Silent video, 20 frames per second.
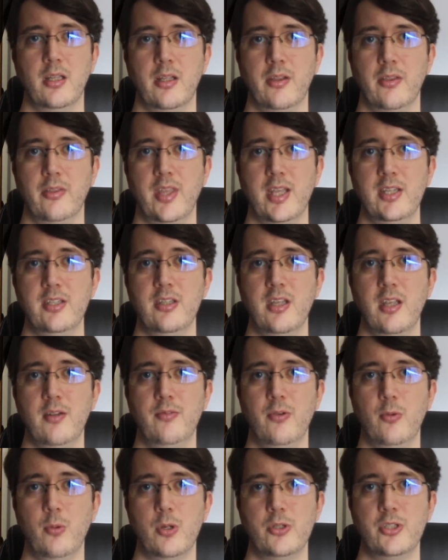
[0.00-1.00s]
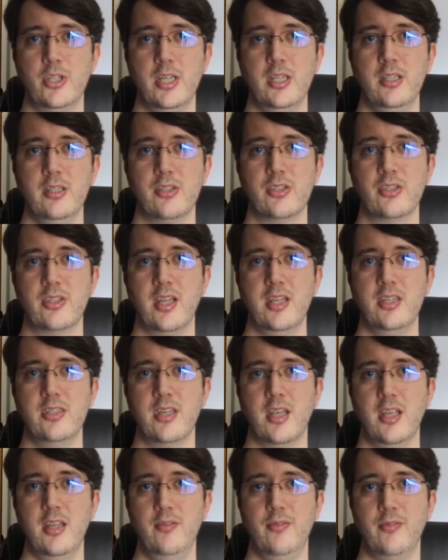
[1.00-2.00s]
Thanks again for watching, stay
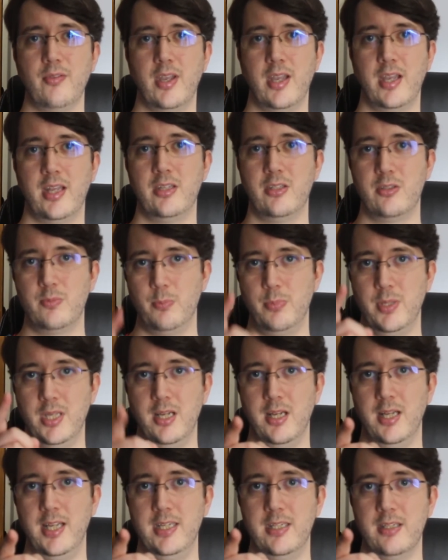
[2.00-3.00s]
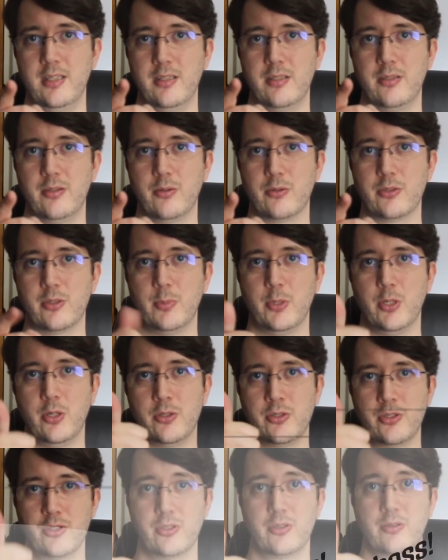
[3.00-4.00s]
safe and be a leader, not a
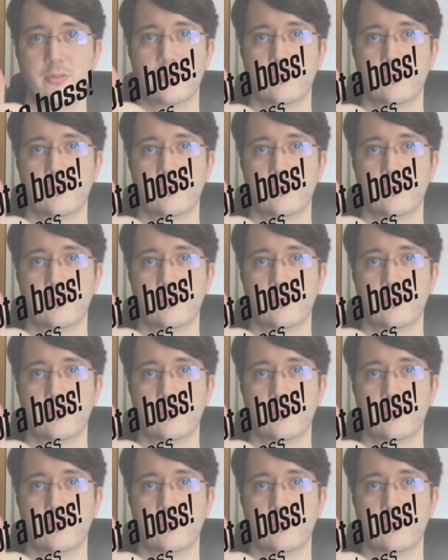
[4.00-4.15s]
boss.